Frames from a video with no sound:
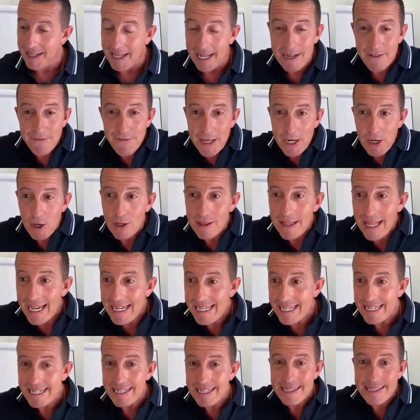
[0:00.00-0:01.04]
And if they don't
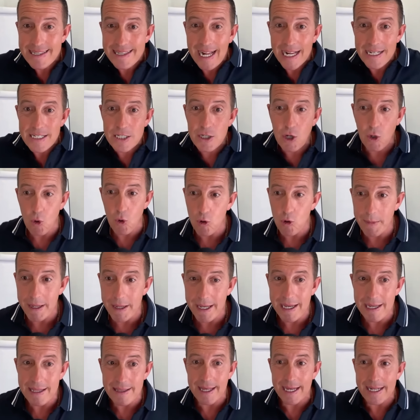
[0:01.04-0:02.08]
like it, that's cool,
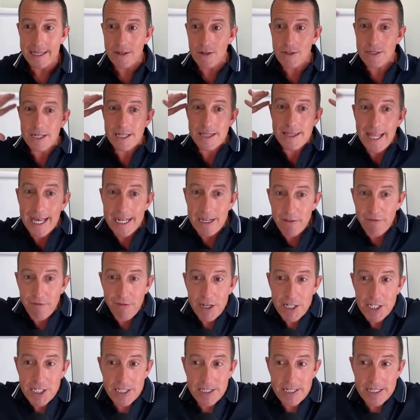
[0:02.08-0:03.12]
man. Like there's a lot of
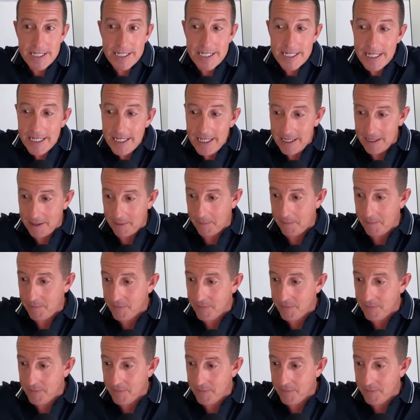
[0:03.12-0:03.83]
fish in the sea.